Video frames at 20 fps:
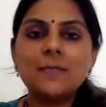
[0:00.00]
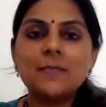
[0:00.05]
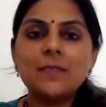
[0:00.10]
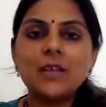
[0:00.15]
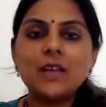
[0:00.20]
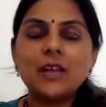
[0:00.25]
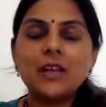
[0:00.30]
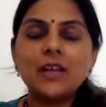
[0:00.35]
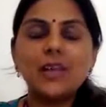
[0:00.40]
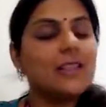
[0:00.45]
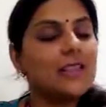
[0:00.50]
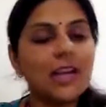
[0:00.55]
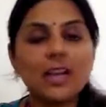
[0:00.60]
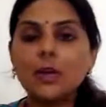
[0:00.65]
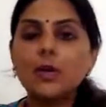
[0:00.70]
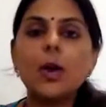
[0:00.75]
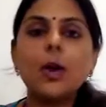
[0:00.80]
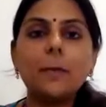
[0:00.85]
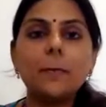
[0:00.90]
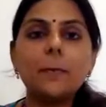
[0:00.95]
Let
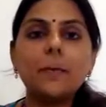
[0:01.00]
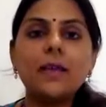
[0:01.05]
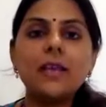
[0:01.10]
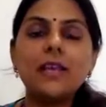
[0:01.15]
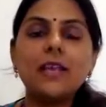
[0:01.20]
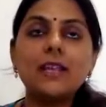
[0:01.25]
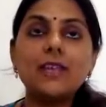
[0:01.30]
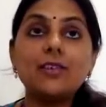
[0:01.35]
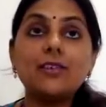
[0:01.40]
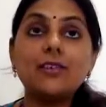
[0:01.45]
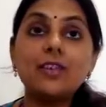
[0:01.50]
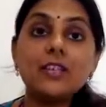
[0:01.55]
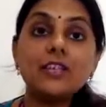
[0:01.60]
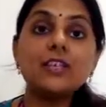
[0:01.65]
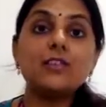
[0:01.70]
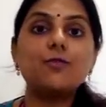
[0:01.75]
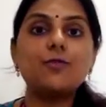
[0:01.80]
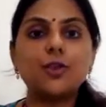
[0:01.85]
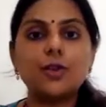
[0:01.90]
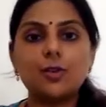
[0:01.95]
that not be the
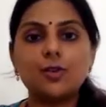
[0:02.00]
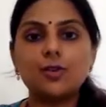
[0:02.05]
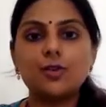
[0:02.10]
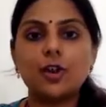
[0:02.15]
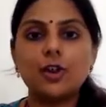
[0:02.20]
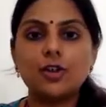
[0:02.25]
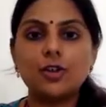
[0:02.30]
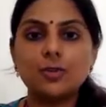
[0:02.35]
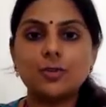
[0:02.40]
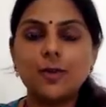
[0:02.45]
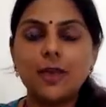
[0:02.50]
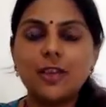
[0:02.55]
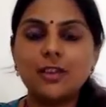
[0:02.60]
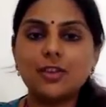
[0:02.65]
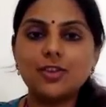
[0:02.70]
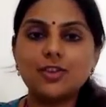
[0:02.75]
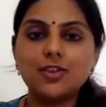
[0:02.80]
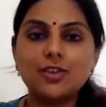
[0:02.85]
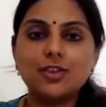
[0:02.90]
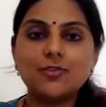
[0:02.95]
reason for you not to
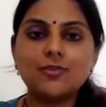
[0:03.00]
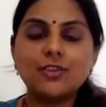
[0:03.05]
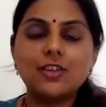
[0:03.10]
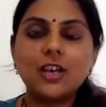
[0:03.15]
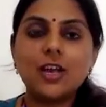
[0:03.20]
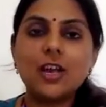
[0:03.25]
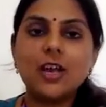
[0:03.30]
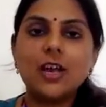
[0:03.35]
make the shift.